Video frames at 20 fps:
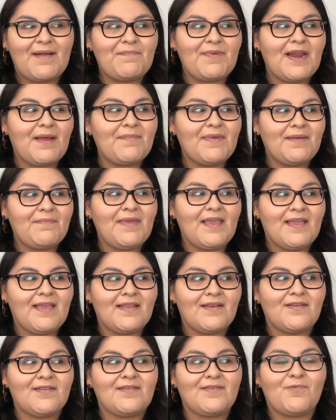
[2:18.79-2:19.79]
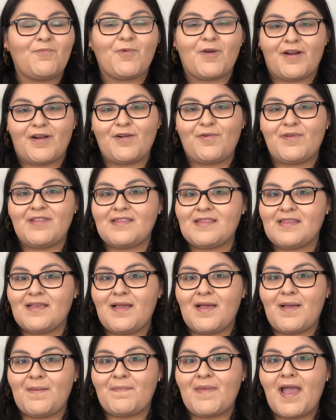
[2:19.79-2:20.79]
but I'm gonna make it work with
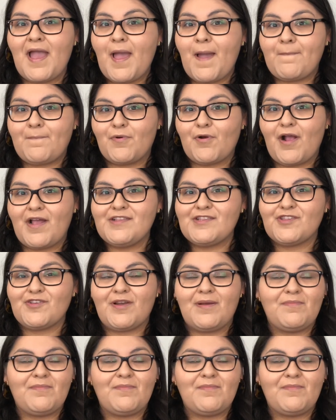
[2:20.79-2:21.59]
some bronzer.